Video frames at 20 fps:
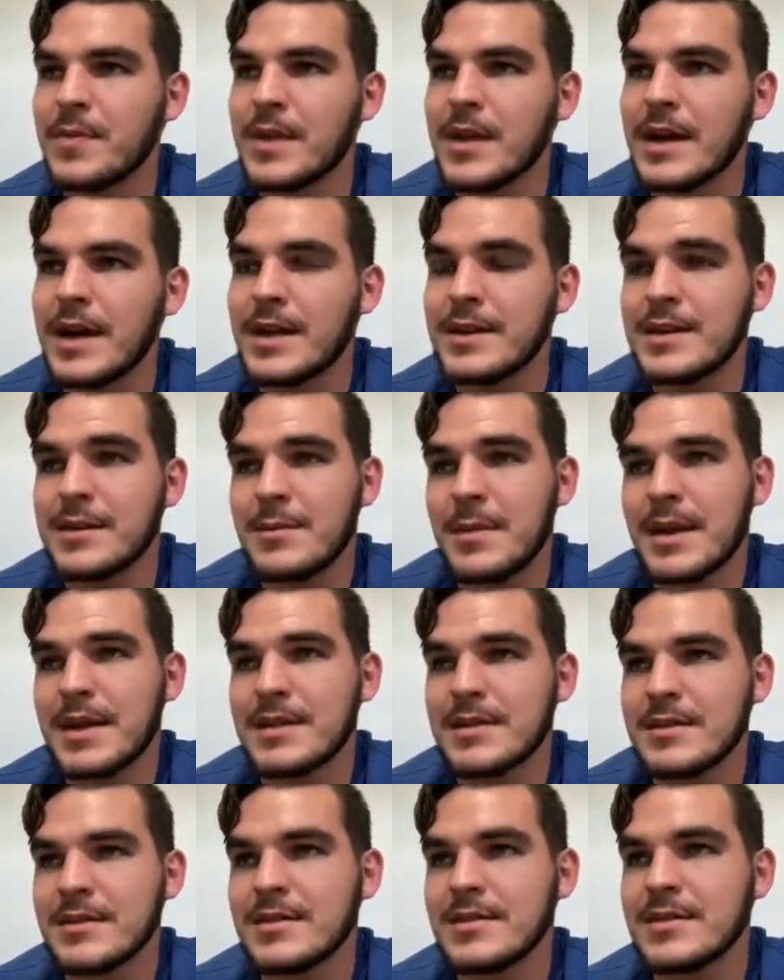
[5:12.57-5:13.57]
I think
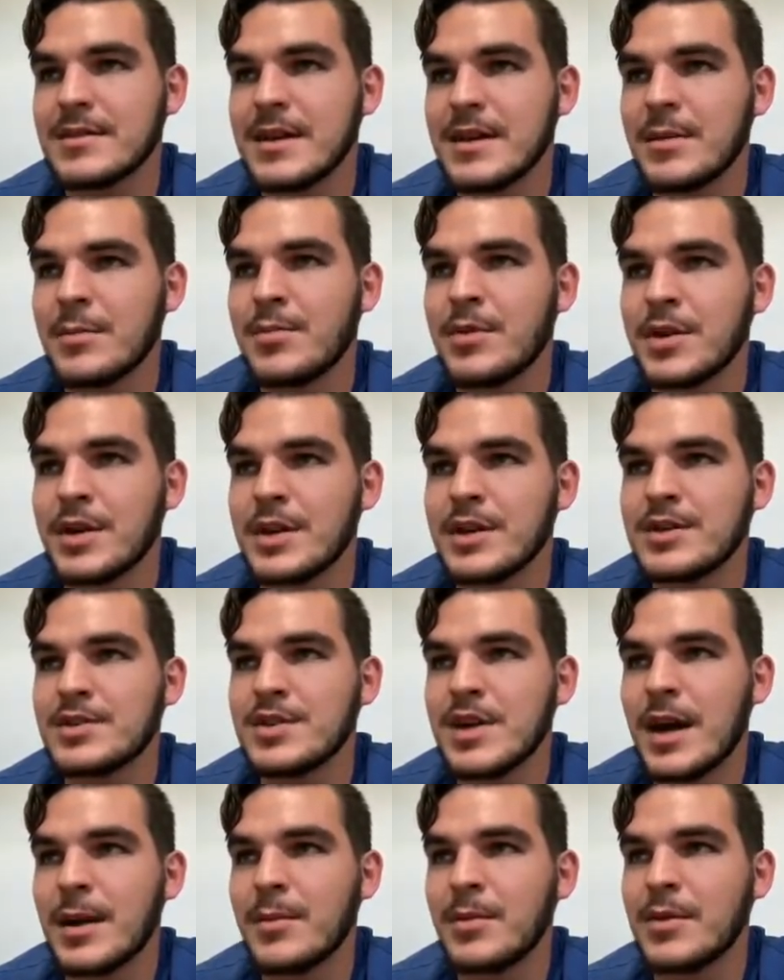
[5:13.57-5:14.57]
Madden did a pretty good
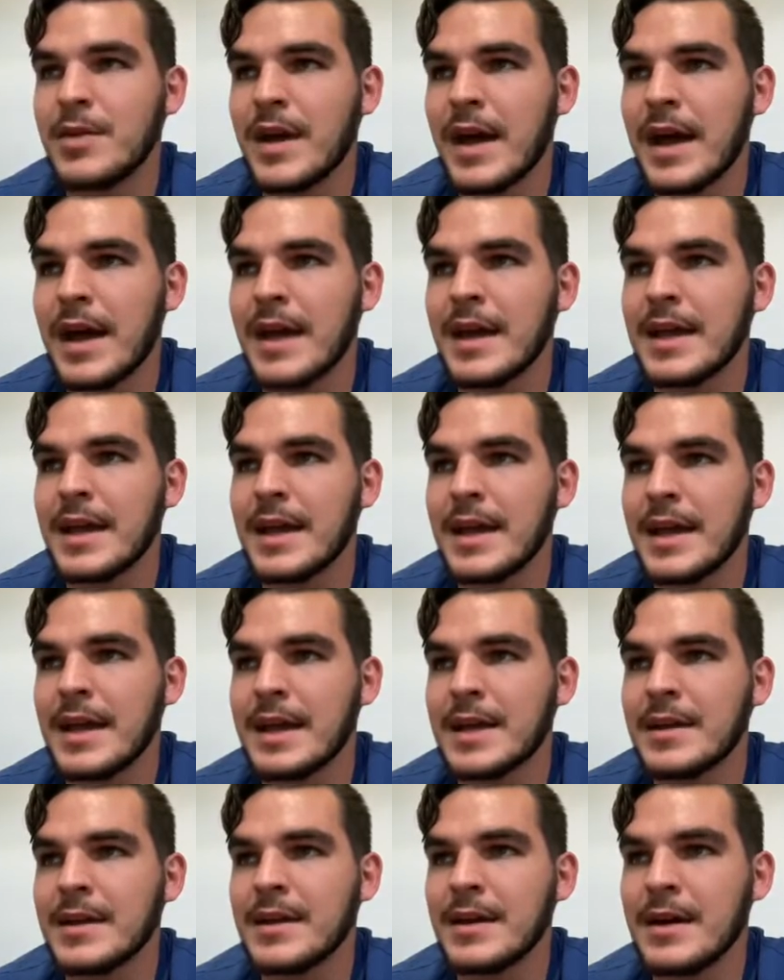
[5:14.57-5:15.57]
job with that
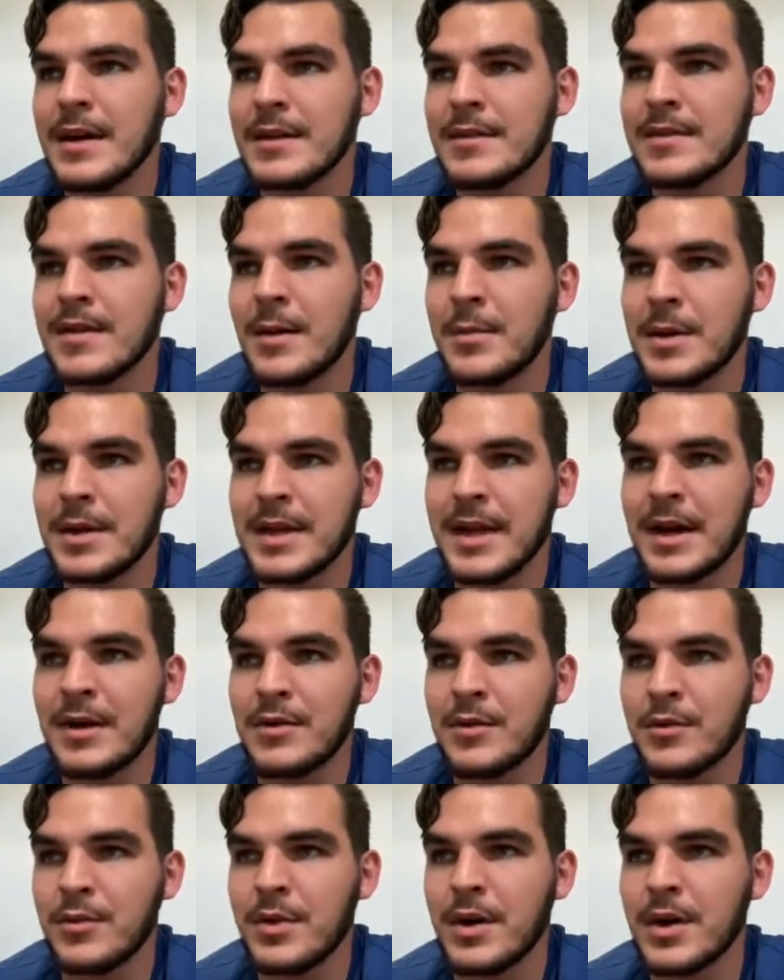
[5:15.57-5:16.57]
and dumbing down the
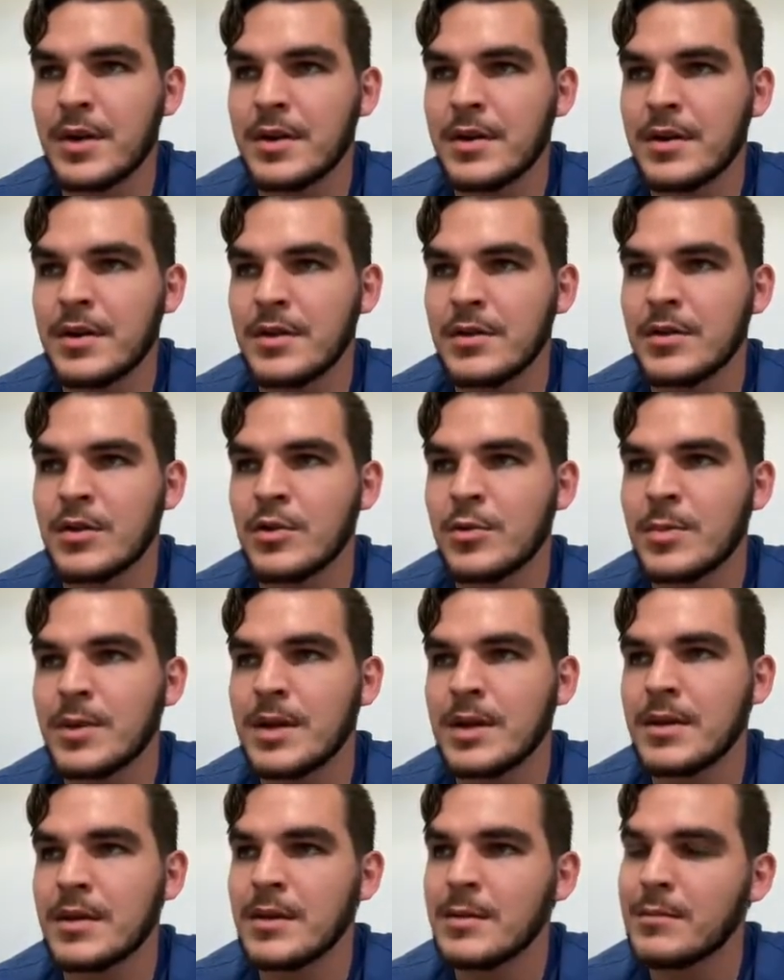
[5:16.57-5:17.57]
run a little
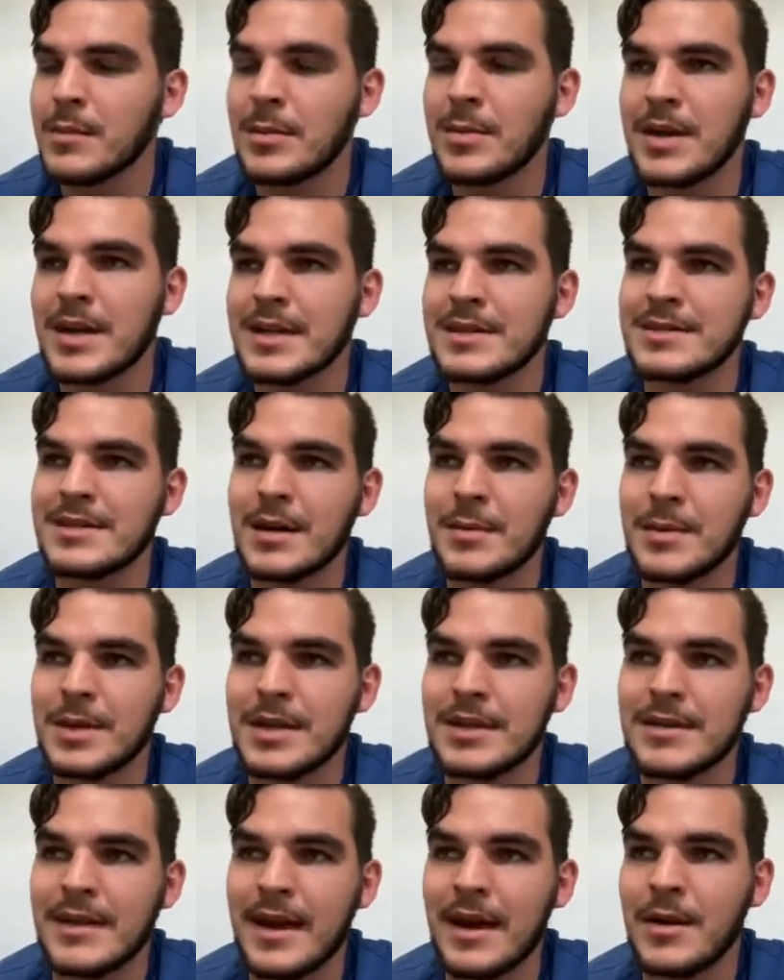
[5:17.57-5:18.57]
bit. Maybe not dumbing it
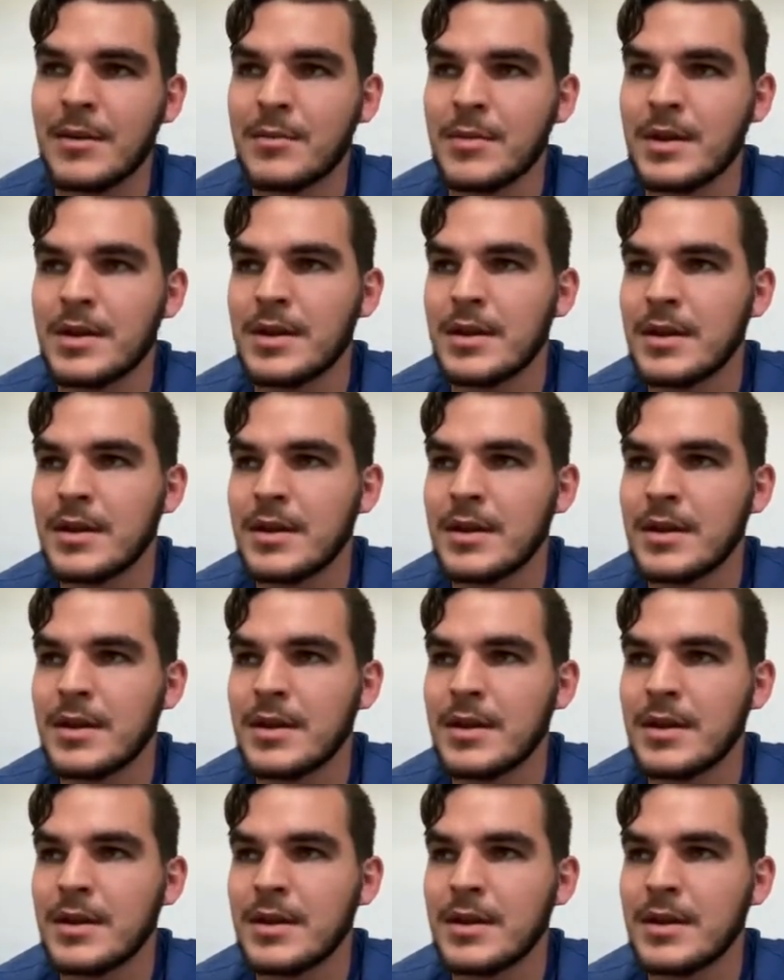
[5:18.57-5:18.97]
down, but